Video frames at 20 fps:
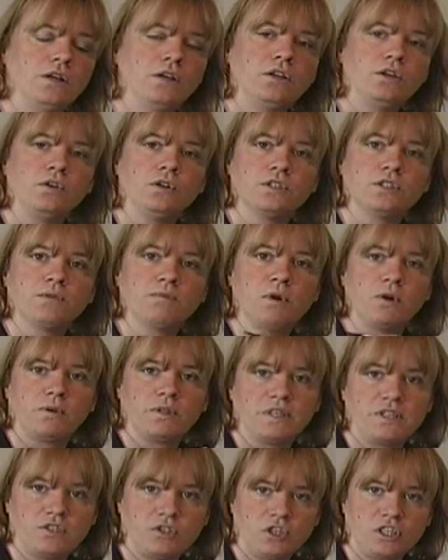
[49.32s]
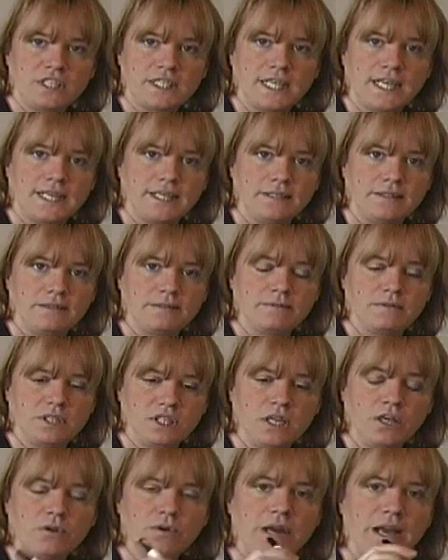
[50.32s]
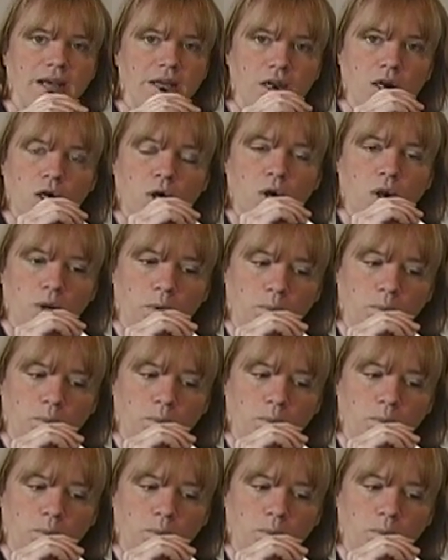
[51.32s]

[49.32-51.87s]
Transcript: you can smoke this just like a cigarette.